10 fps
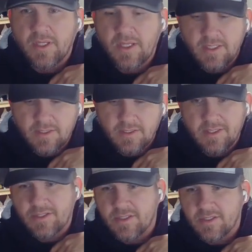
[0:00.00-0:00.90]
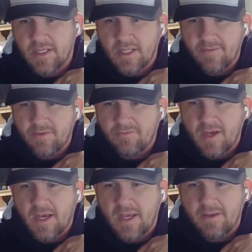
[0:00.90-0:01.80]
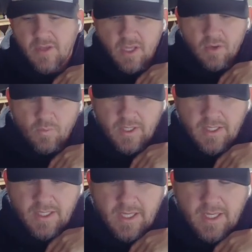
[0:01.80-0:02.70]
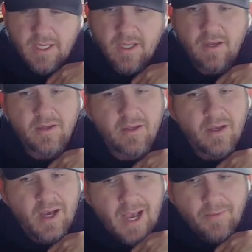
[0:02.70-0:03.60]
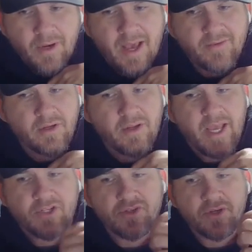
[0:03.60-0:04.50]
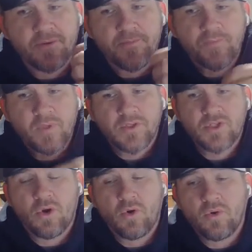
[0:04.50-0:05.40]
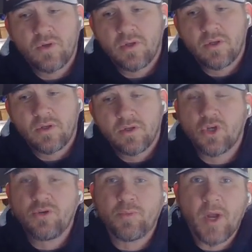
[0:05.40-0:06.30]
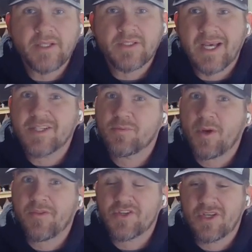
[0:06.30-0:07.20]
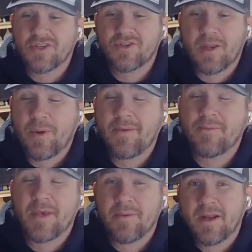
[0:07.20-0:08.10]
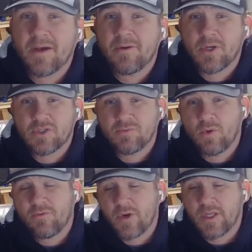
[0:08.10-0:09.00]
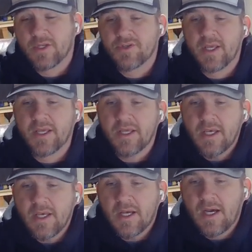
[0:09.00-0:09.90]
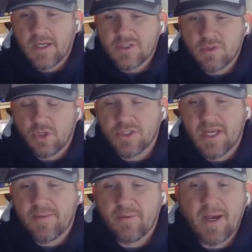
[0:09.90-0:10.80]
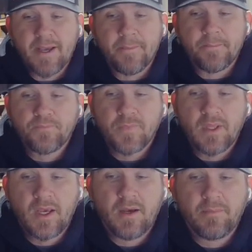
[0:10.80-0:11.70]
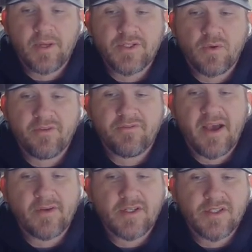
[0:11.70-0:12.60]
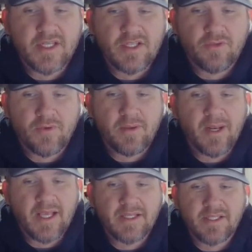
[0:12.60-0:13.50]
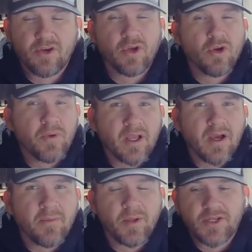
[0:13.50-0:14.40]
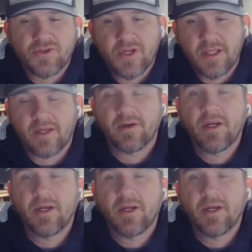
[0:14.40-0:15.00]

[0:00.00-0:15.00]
is, let's just say 11.5, we need, I would have a little extra. So good price. I just bought this yesterday. Probably paid about $100 more for it yesterday. So good time to buy it. But it's only 563. But like I said, you're going to want a couple extra in there.